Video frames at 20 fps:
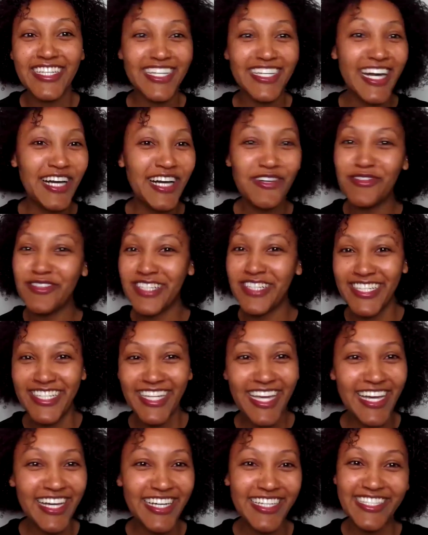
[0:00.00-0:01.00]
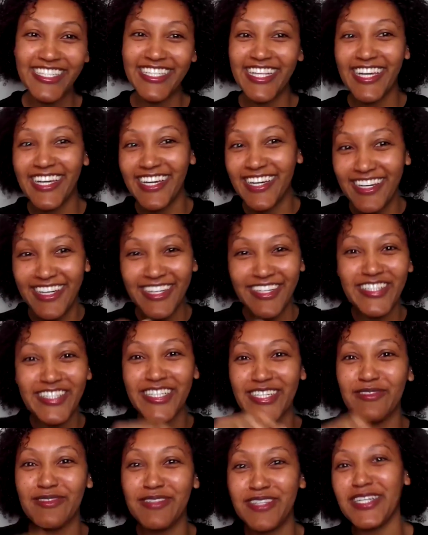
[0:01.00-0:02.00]
getting confident now. You're like, oh,
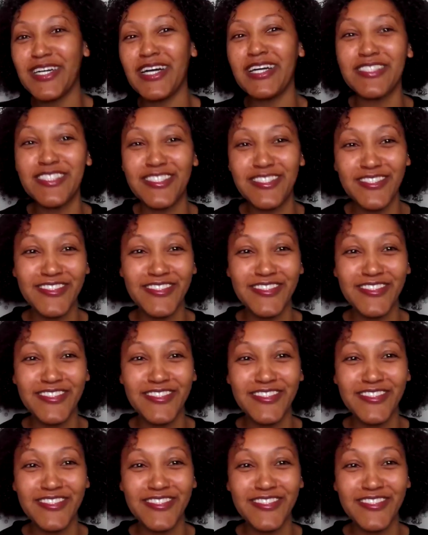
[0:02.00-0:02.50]
we can put our phone.